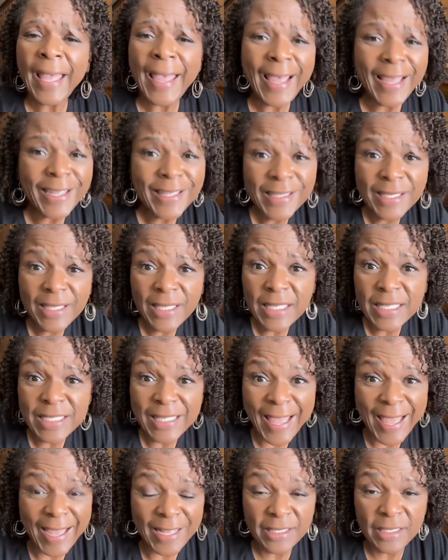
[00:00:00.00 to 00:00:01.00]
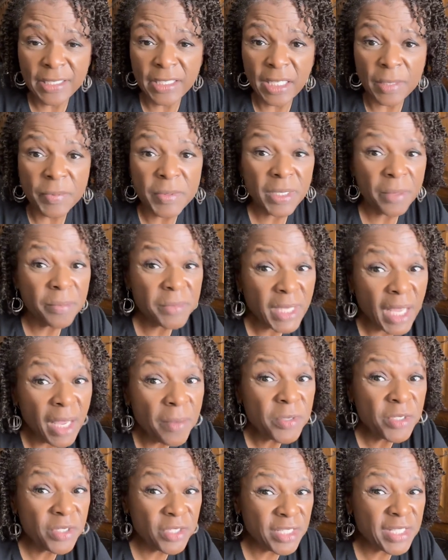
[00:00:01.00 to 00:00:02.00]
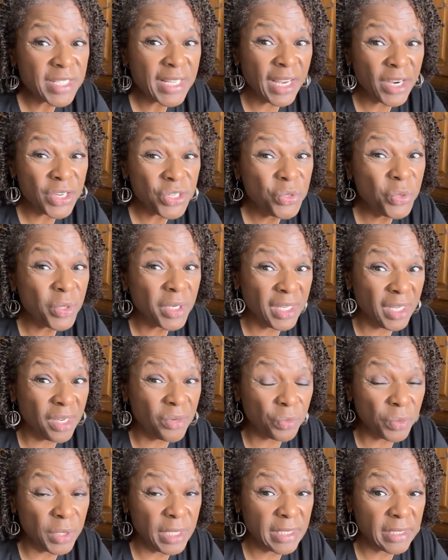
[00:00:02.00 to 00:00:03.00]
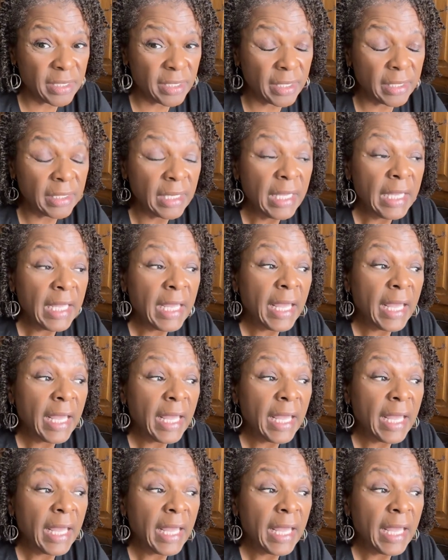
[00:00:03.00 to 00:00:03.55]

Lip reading: acne is acting up. Sometimes you just got to do a gut reset.